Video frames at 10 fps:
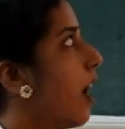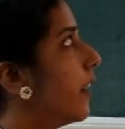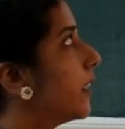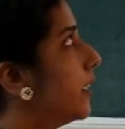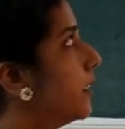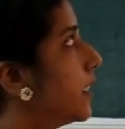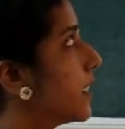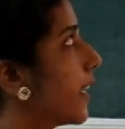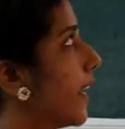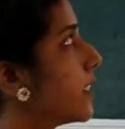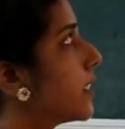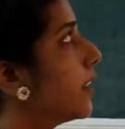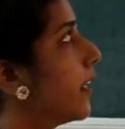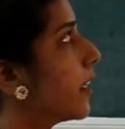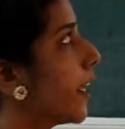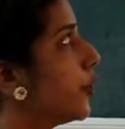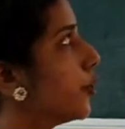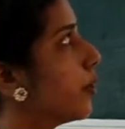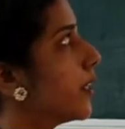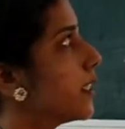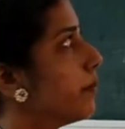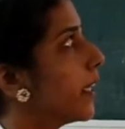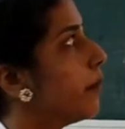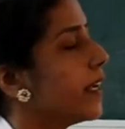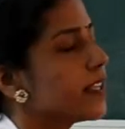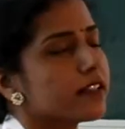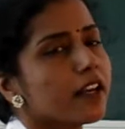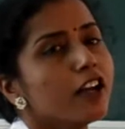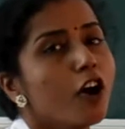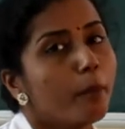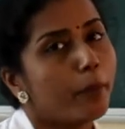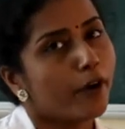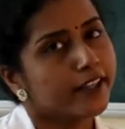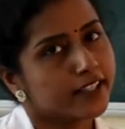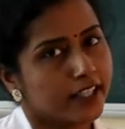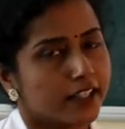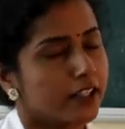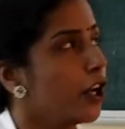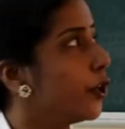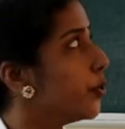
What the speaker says: and in this case the ratio is become less than 0.6.